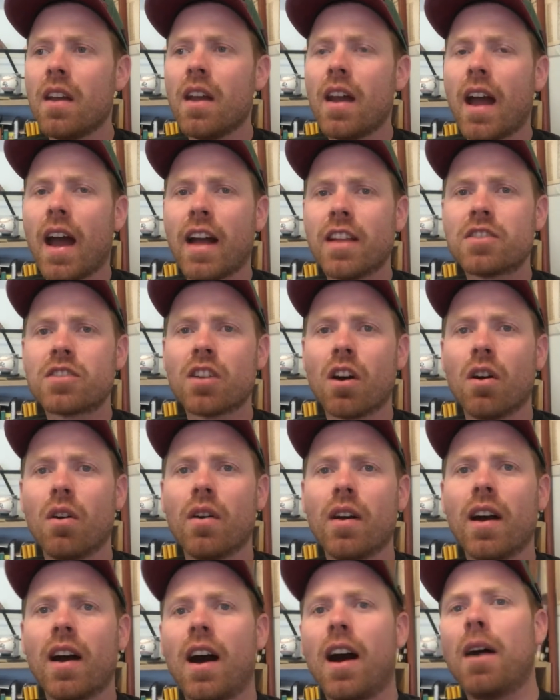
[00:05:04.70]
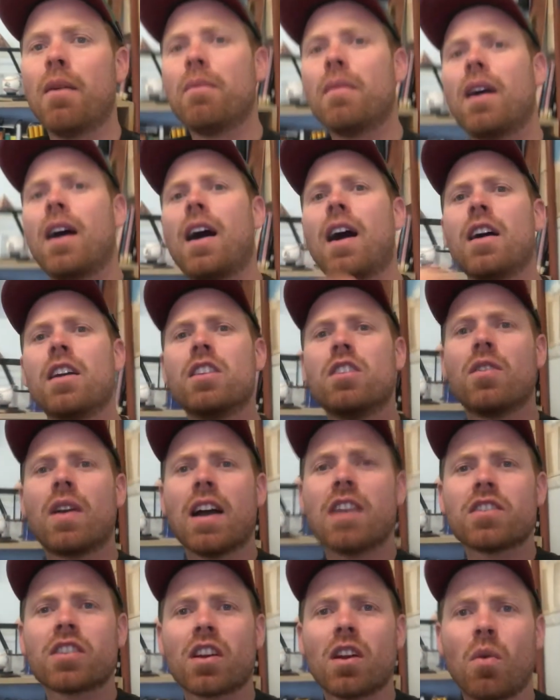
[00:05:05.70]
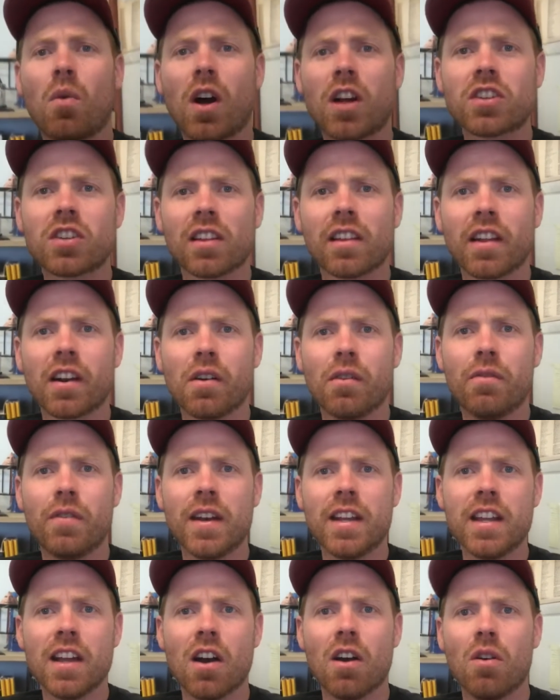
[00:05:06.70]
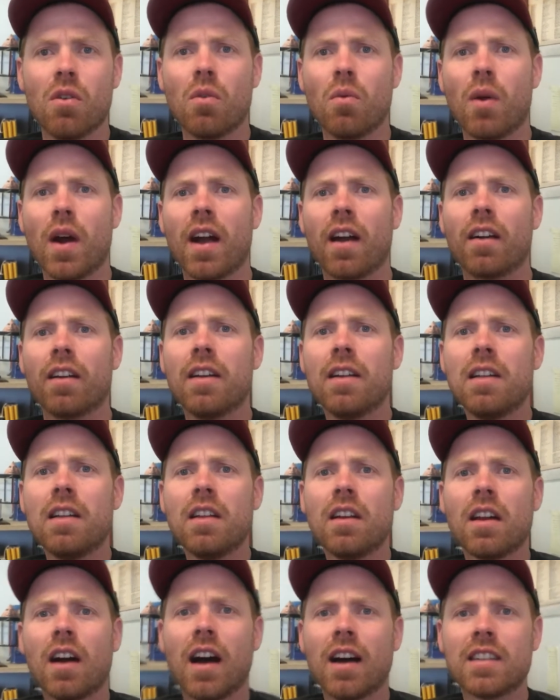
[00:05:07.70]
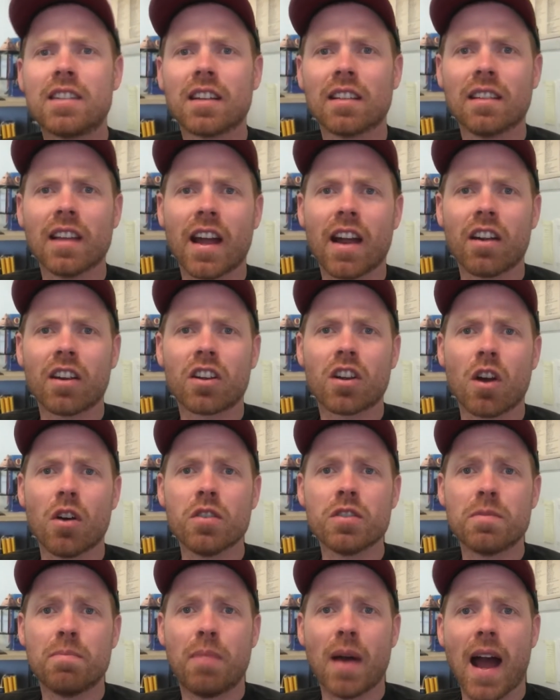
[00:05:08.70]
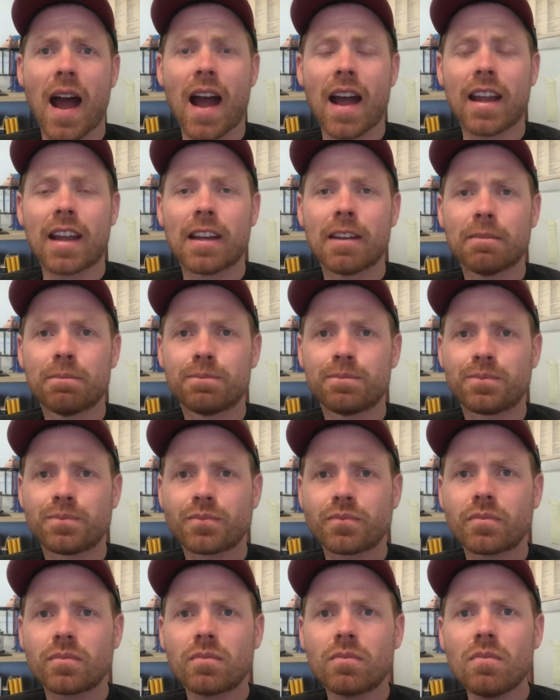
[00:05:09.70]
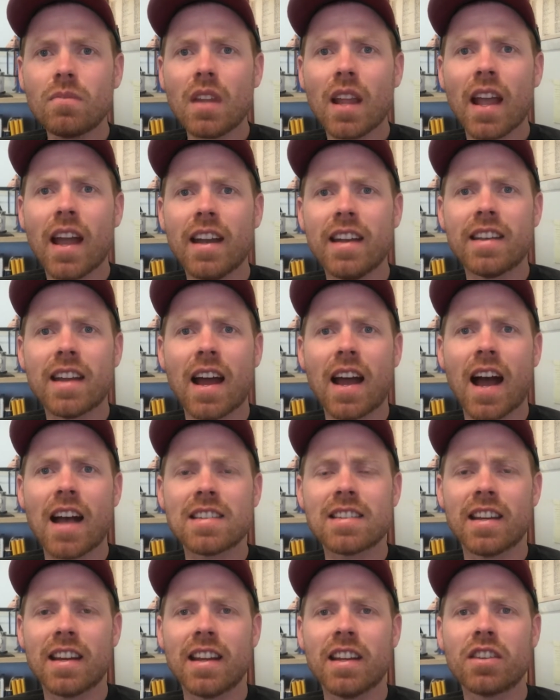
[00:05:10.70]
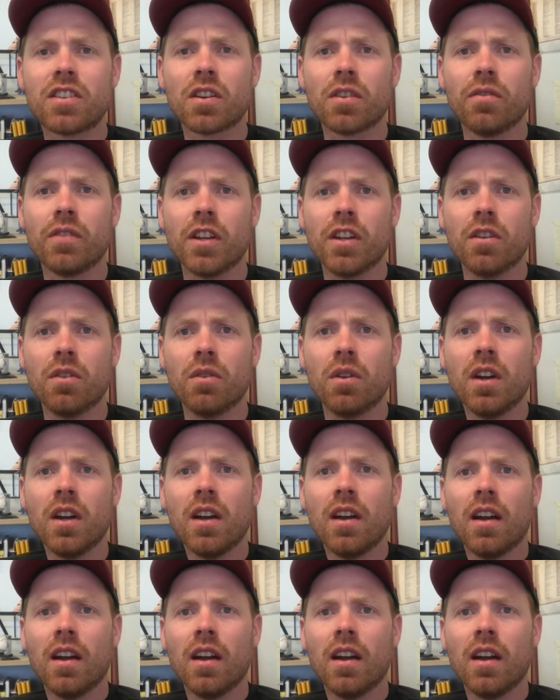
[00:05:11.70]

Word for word: And so um, you guys are going to watch a little video where uh, Dallaire goes back and has an interview.